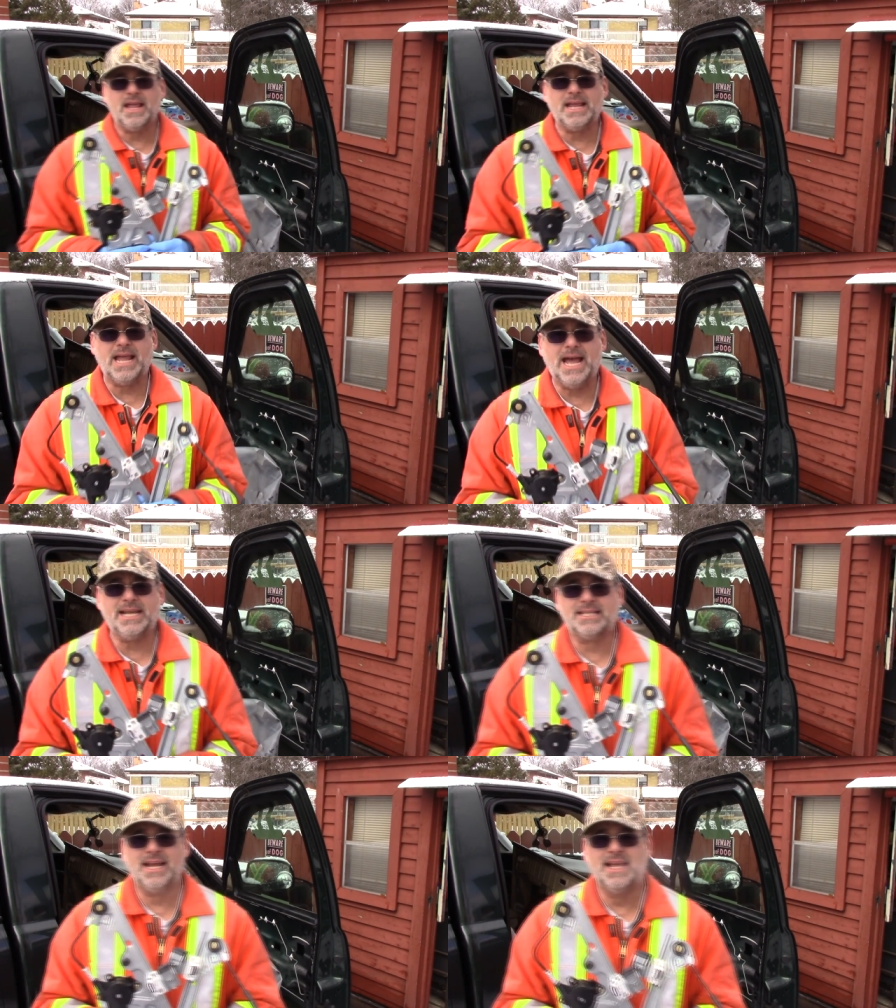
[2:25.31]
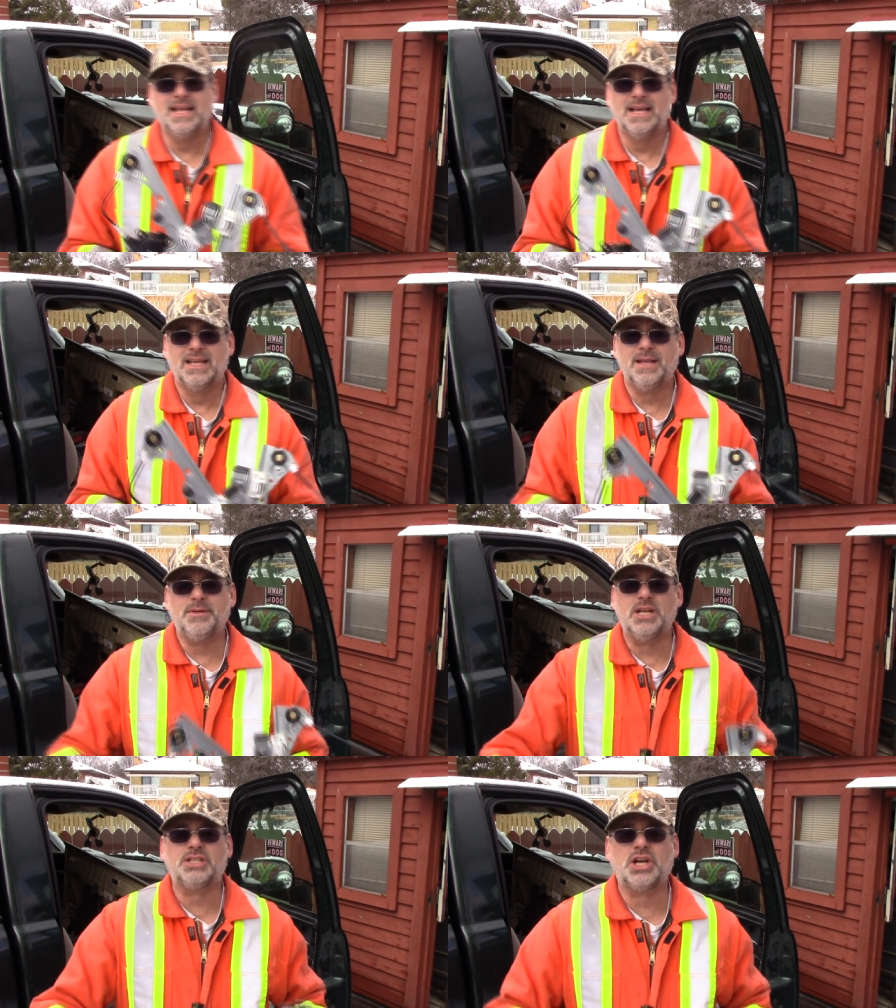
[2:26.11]
Okay guys, let
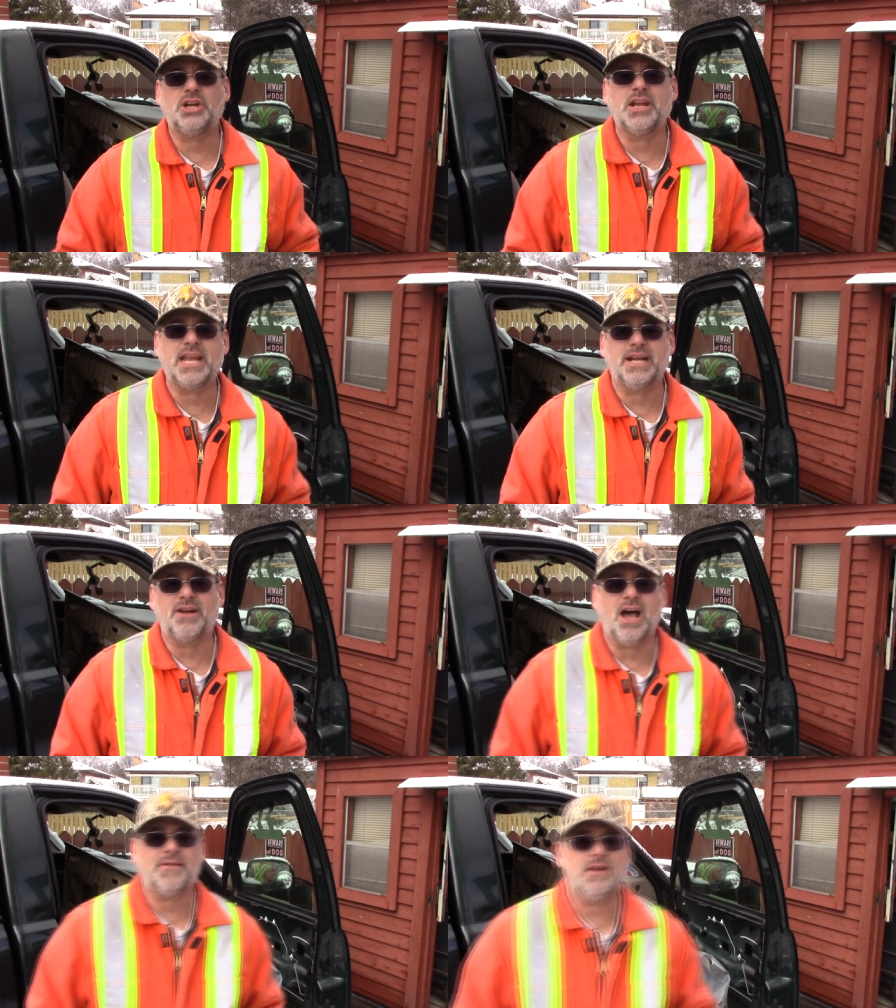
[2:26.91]
me just turn the heater off